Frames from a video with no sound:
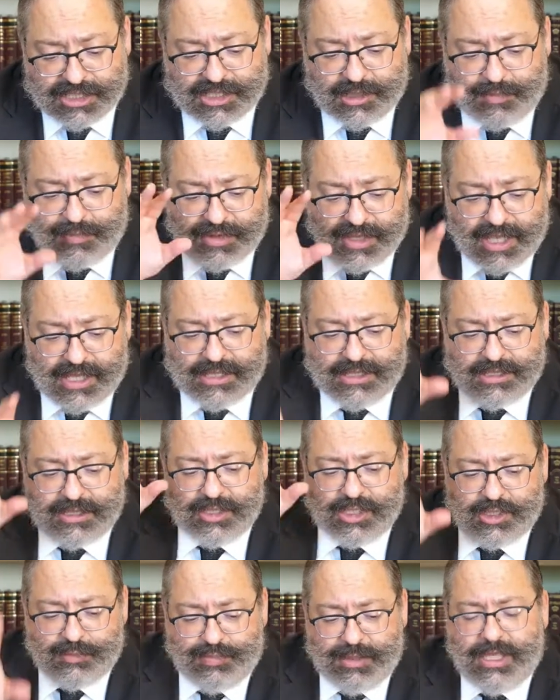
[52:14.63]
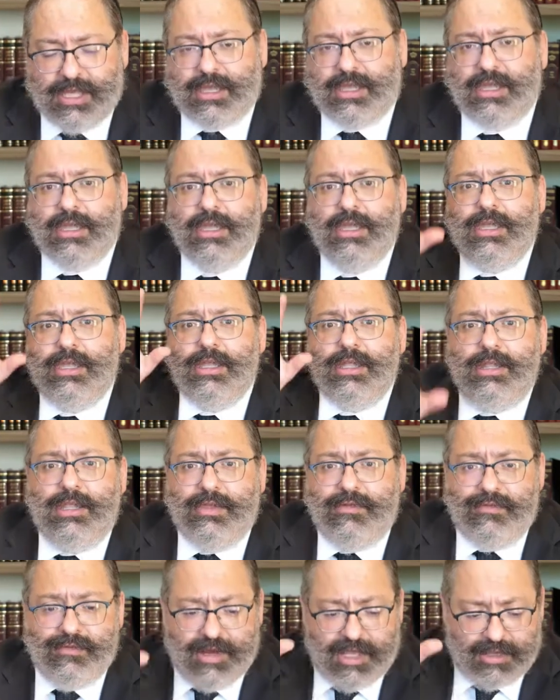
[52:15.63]
It's a place to speak
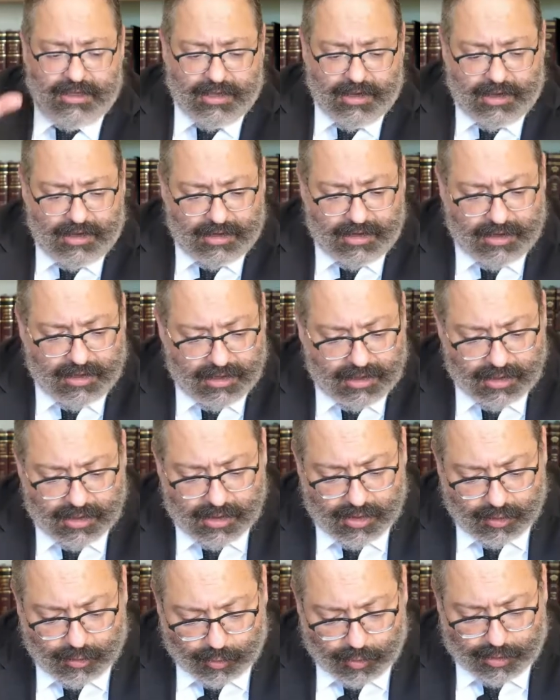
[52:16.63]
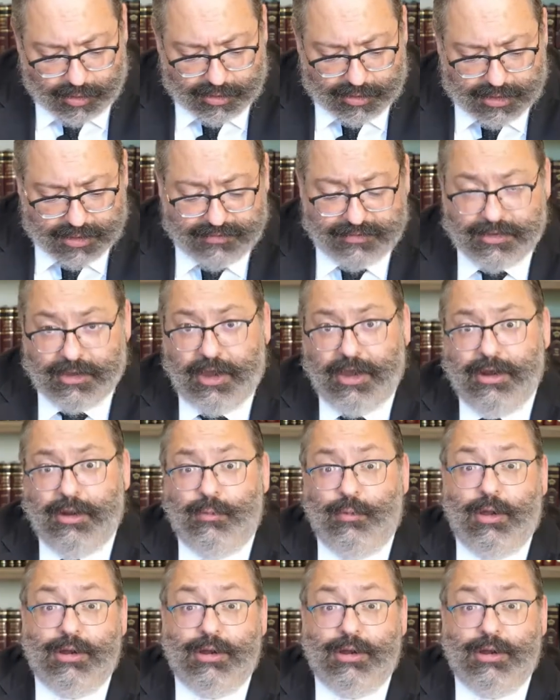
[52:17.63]
divrei Torah, words of Torah.